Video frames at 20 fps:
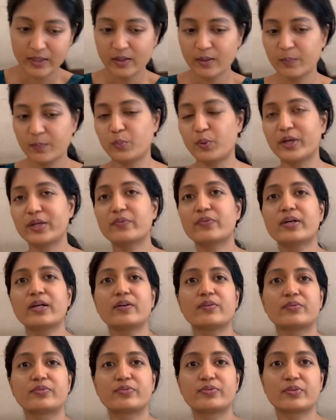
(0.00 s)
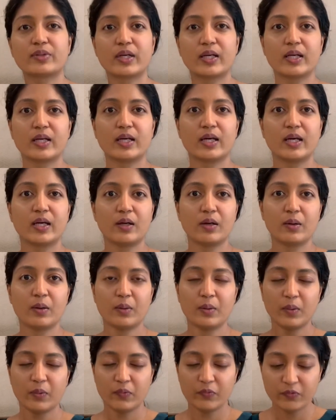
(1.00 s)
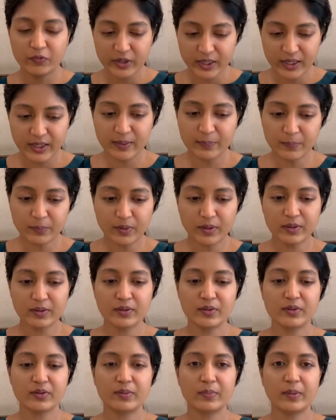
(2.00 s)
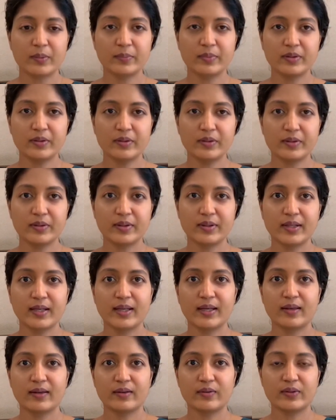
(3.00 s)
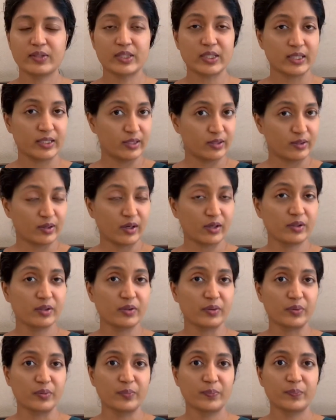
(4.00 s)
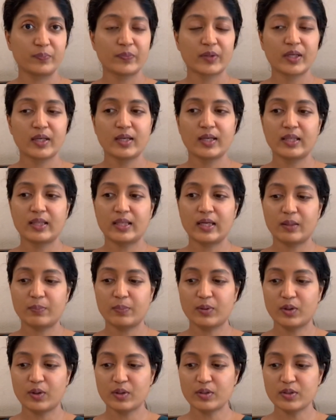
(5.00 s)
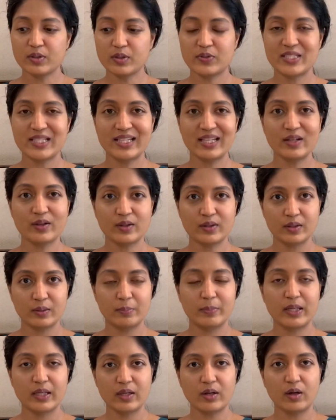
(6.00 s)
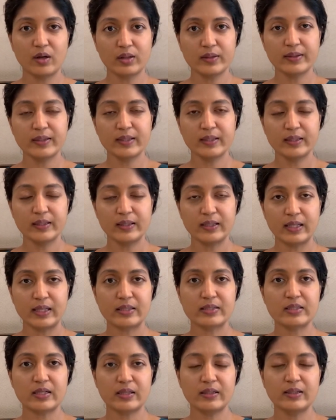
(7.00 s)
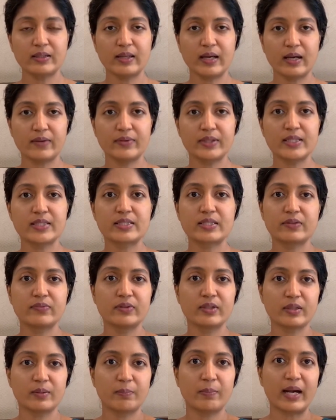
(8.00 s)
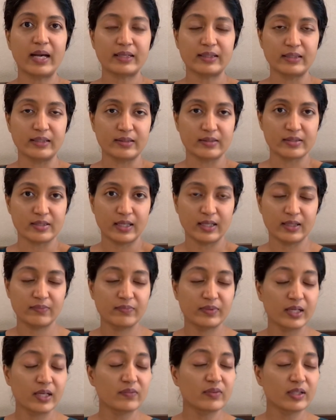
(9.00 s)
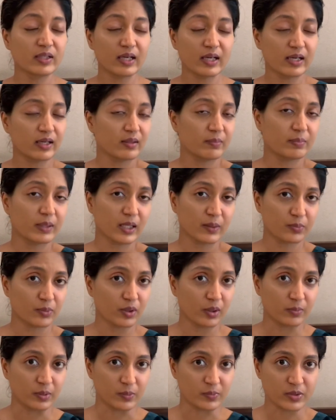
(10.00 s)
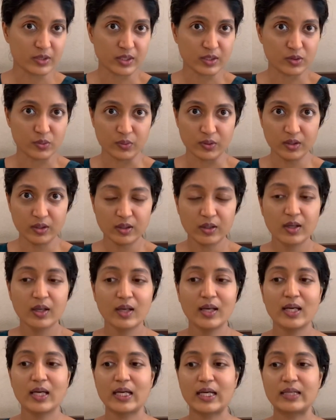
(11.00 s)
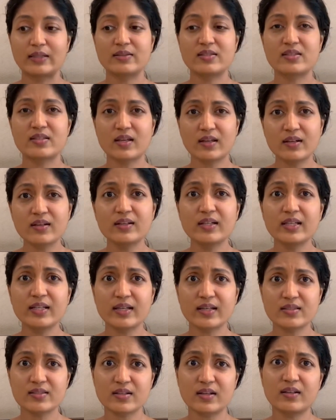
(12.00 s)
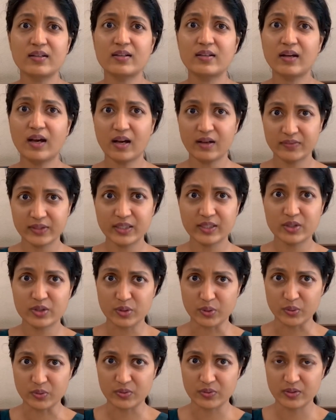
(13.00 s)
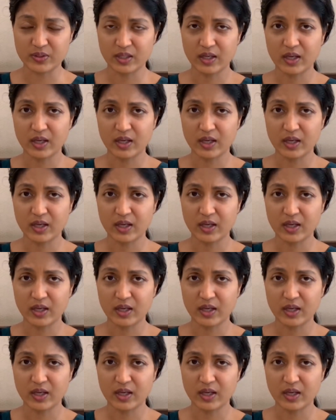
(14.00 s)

Point 5, very important to remember, which I did not know, that because of sitting on the bed all day, I started having severe backaches. I have never had back problems, touch wood, and suddenly I started having issues.